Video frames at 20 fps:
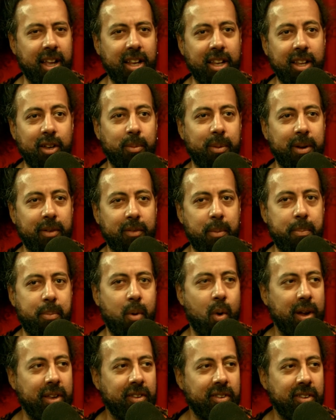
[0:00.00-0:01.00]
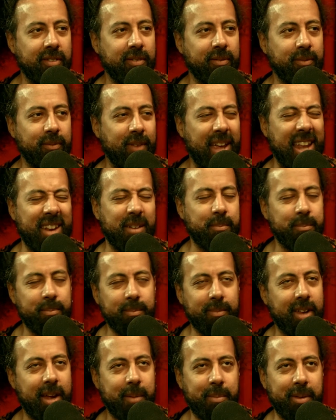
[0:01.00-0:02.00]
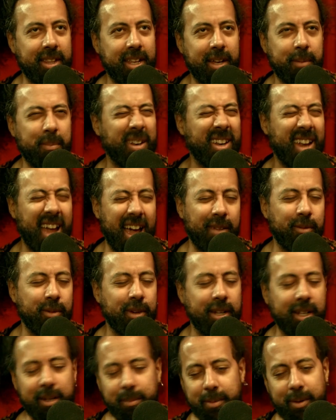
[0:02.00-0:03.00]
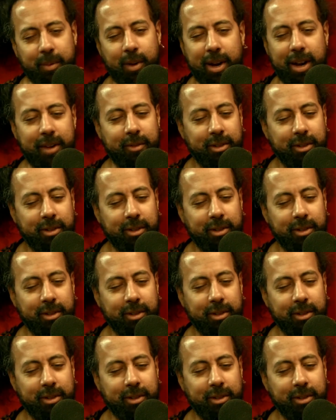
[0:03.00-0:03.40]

a little bit of a poison venom type of thing, but not really. But whatever.